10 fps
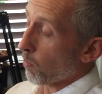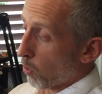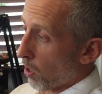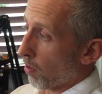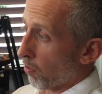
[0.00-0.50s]

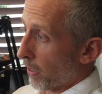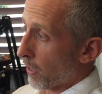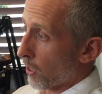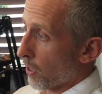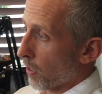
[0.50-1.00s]

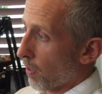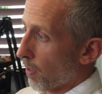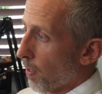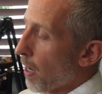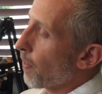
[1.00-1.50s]
conflicts,
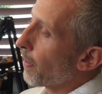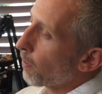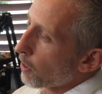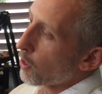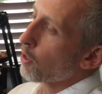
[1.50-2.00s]

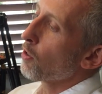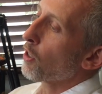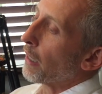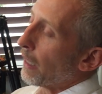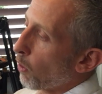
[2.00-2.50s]
there is
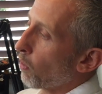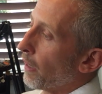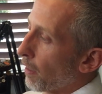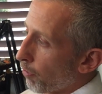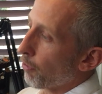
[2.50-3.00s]
usually
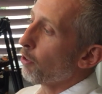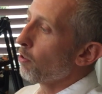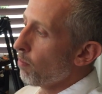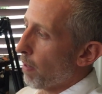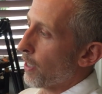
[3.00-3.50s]
only a
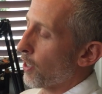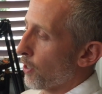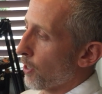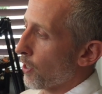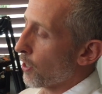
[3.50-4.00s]
few
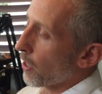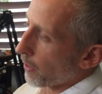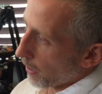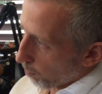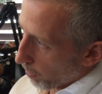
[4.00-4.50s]
messages
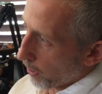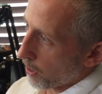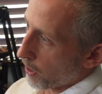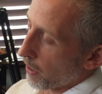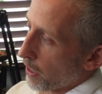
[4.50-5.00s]
that a
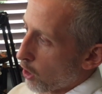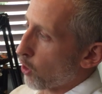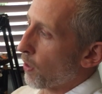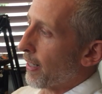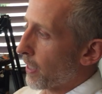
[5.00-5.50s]
person is
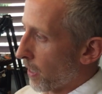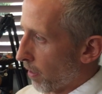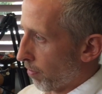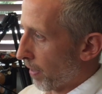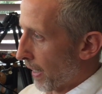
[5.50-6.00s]
trying to
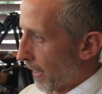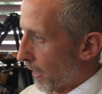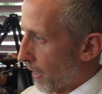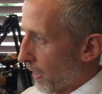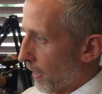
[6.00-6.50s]
convey.
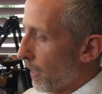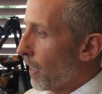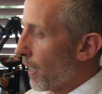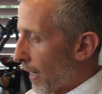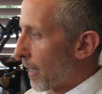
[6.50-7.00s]

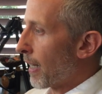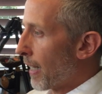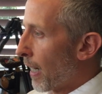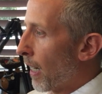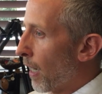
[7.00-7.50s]
And
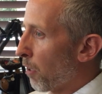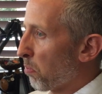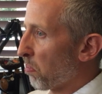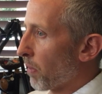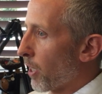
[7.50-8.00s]
they are
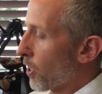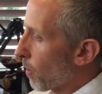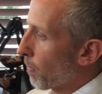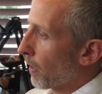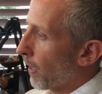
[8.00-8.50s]

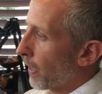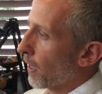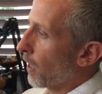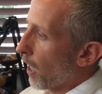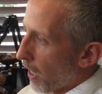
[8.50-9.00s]
something
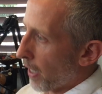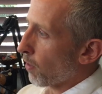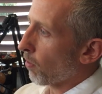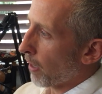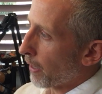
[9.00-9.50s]
like, I
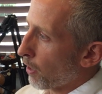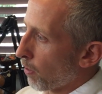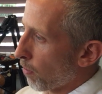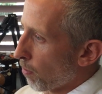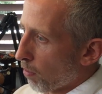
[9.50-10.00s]
don't like
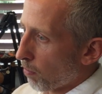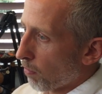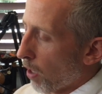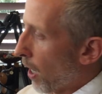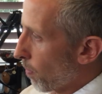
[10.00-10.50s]
you,
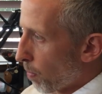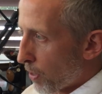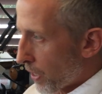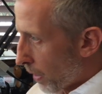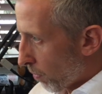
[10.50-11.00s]
I'm
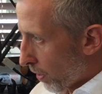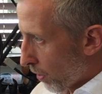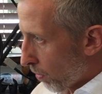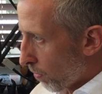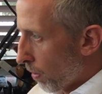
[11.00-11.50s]
upset with
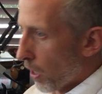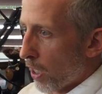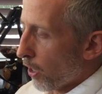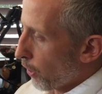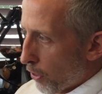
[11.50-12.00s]
you,
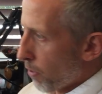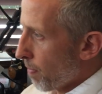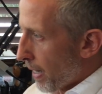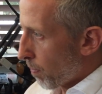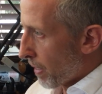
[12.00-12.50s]
you
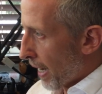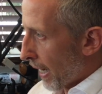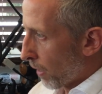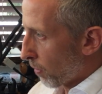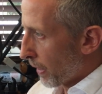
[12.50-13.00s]
made me
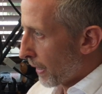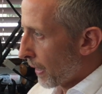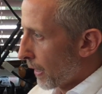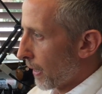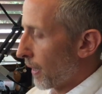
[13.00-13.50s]
angry,